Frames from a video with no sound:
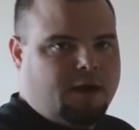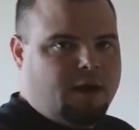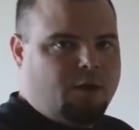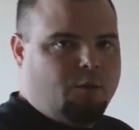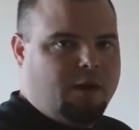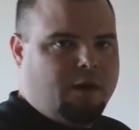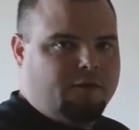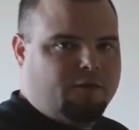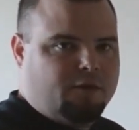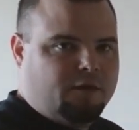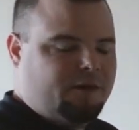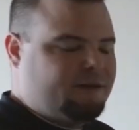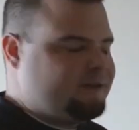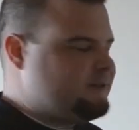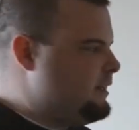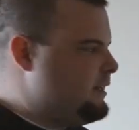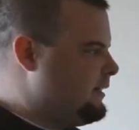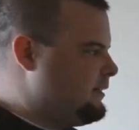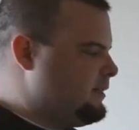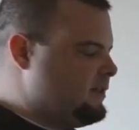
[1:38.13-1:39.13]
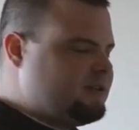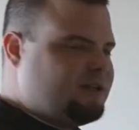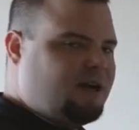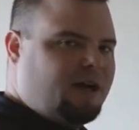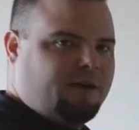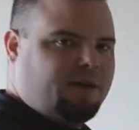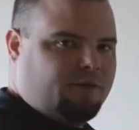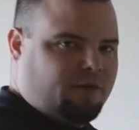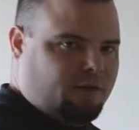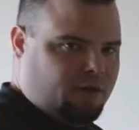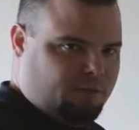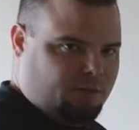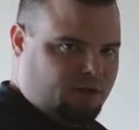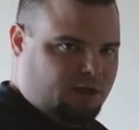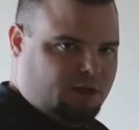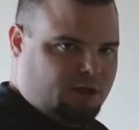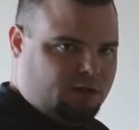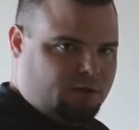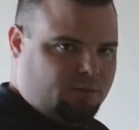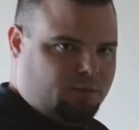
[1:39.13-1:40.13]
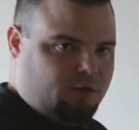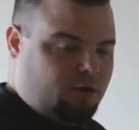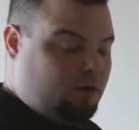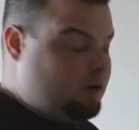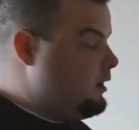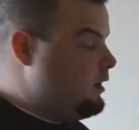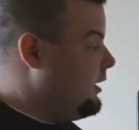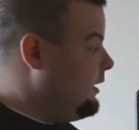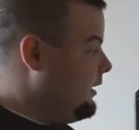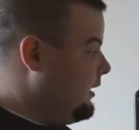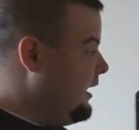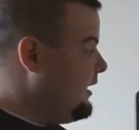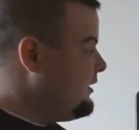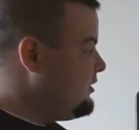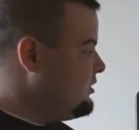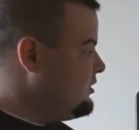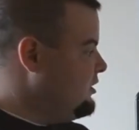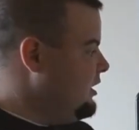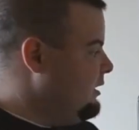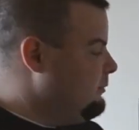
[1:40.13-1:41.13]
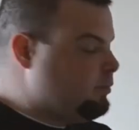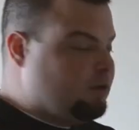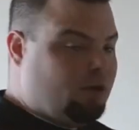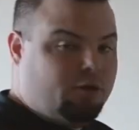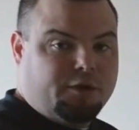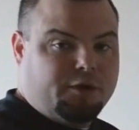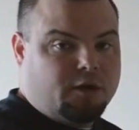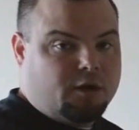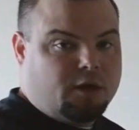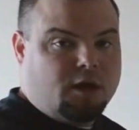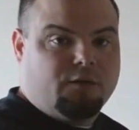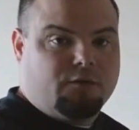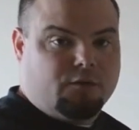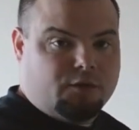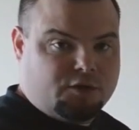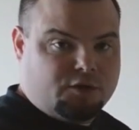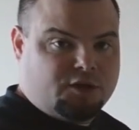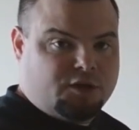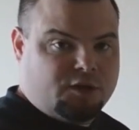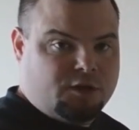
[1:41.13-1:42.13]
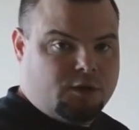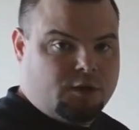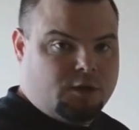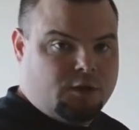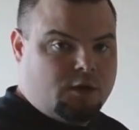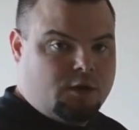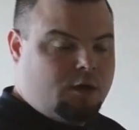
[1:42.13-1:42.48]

However, it's not designed for him to get the ball, unless they blow their coverage.